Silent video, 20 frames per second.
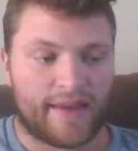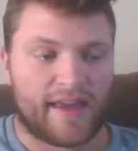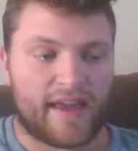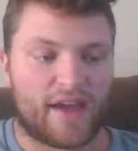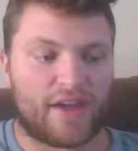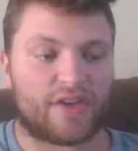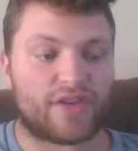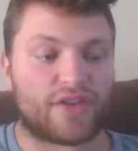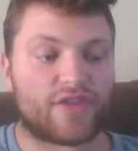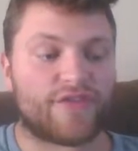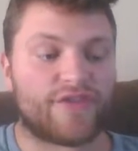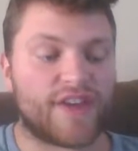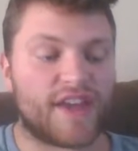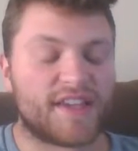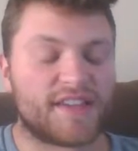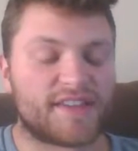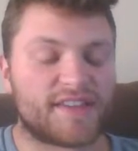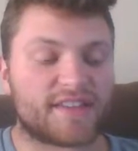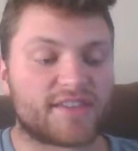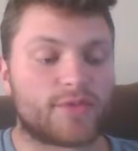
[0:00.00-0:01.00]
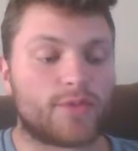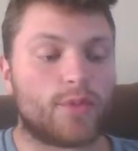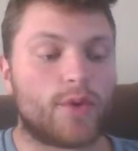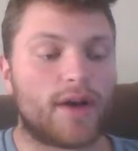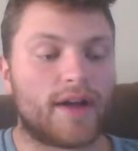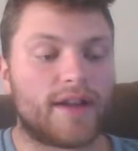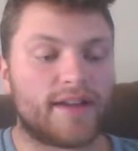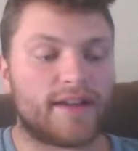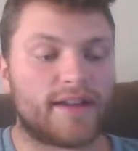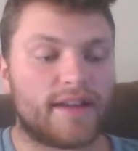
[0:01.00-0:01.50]
and your face as
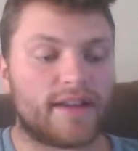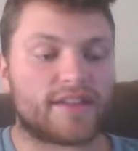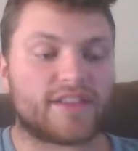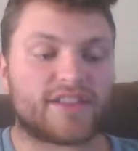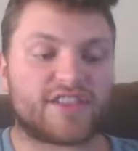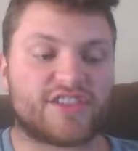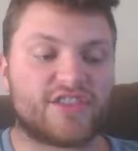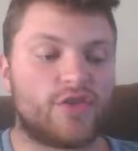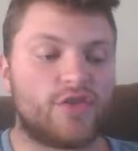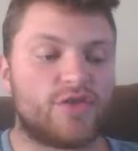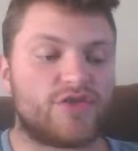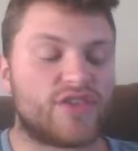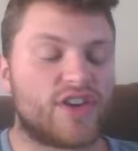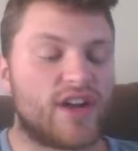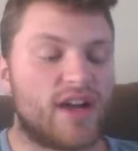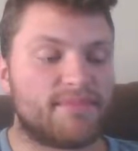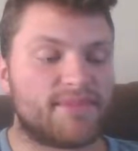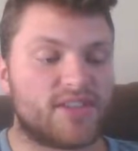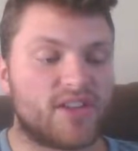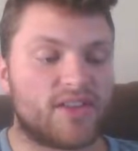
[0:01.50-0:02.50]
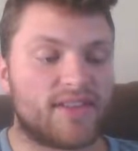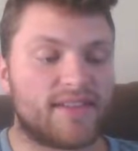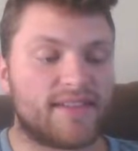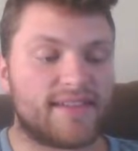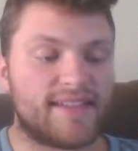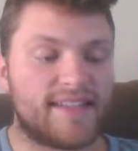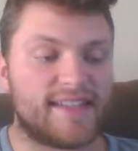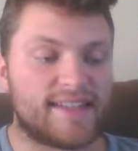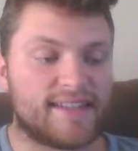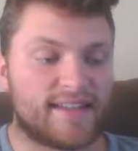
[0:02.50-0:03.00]
white as snowdrops on the
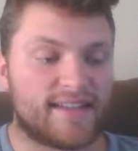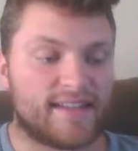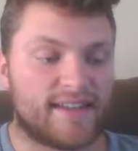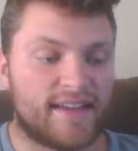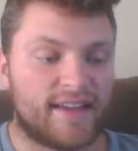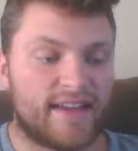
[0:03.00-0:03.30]
lea,